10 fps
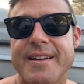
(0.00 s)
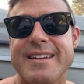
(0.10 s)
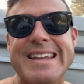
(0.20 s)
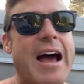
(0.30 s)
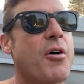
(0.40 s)

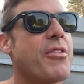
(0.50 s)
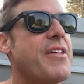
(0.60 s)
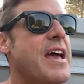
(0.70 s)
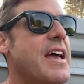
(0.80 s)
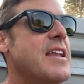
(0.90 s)
Now
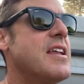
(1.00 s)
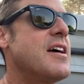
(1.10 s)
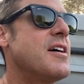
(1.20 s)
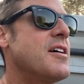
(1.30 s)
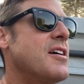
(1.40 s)
then,
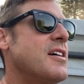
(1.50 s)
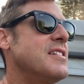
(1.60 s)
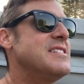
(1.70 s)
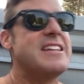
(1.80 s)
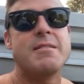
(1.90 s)

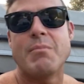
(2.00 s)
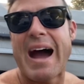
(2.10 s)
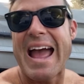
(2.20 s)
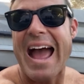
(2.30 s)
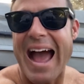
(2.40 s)
did
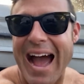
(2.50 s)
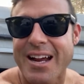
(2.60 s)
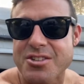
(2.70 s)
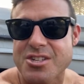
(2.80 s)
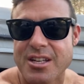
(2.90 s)
my
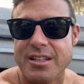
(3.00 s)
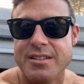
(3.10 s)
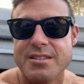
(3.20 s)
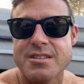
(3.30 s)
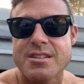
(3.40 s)

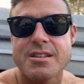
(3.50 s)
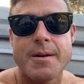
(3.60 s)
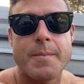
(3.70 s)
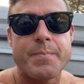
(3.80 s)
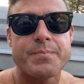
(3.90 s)
actions
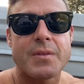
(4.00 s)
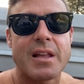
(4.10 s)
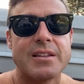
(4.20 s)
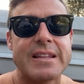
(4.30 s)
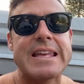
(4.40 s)

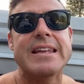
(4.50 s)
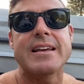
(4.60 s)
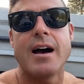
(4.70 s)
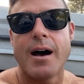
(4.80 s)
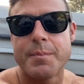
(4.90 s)
leading
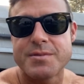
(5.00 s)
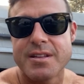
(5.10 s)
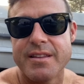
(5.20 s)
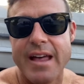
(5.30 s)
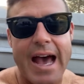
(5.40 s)
up
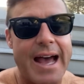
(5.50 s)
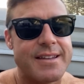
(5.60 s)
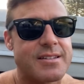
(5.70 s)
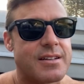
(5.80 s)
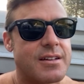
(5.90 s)
to
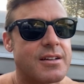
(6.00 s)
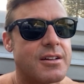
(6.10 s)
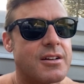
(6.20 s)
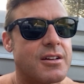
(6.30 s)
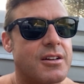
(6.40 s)
that
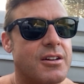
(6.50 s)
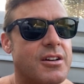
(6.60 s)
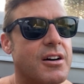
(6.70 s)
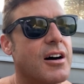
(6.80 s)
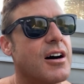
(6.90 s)

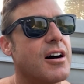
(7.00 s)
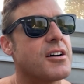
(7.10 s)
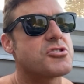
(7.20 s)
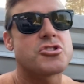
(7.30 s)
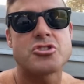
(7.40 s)

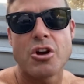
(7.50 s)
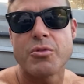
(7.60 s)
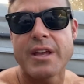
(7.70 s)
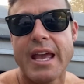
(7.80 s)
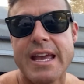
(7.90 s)

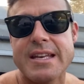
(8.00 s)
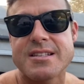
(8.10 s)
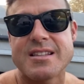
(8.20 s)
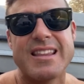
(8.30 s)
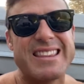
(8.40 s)

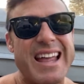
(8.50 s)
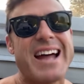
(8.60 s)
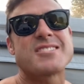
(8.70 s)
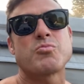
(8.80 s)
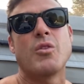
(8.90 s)
showcase that
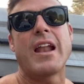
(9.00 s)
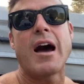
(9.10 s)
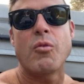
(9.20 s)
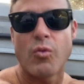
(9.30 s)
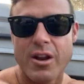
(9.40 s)
that's what
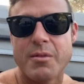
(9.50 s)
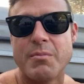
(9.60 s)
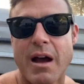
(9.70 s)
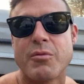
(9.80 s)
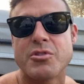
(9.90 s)
I wanted
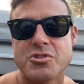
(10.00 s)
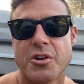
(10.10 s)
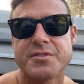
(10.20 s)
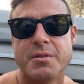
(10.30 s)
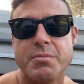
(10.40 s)
my
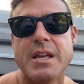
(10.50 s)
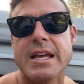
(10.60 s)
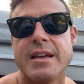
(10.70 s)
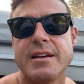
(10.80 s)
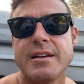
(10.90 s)
result to
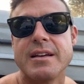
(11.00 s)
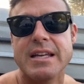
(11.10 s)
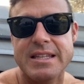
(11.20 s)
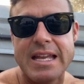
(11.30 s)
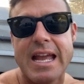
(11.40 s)
be?
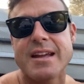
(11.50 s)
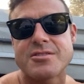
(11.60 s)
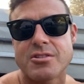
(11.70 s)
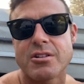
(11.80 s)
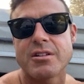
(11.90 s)
And the
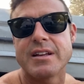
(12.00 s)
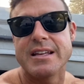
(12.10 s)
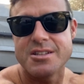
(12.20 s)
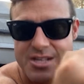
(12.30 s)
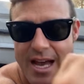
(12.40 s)
answer
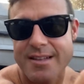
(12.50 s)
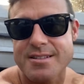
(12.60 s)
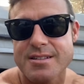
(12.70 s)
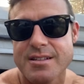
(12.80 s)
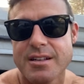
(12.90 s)
is yes.